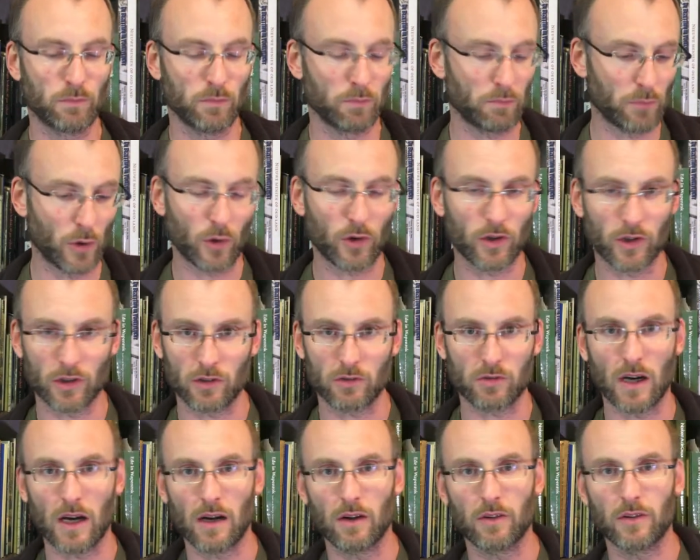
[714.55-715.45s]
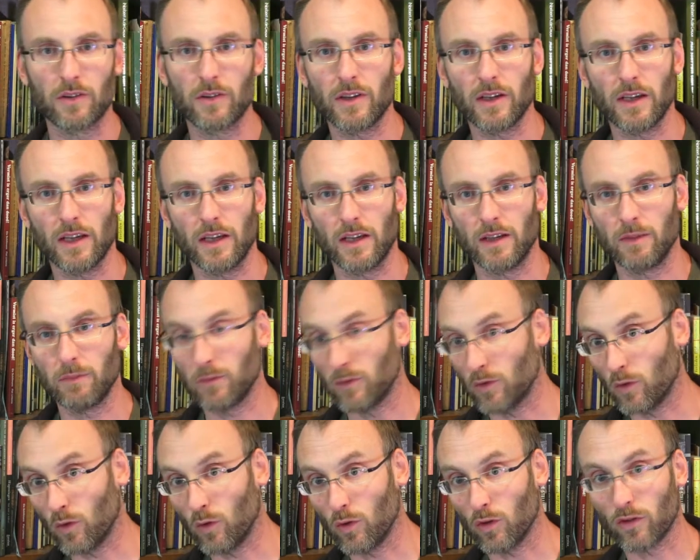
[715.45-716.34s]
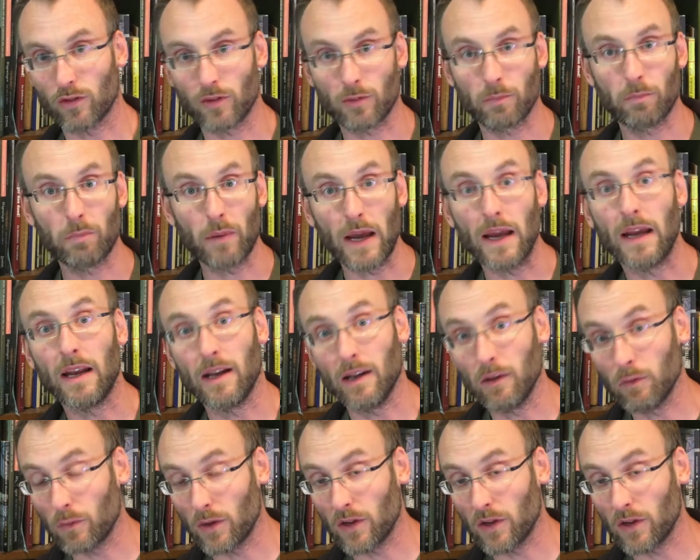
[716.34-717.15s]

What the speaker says: poking around in old pain,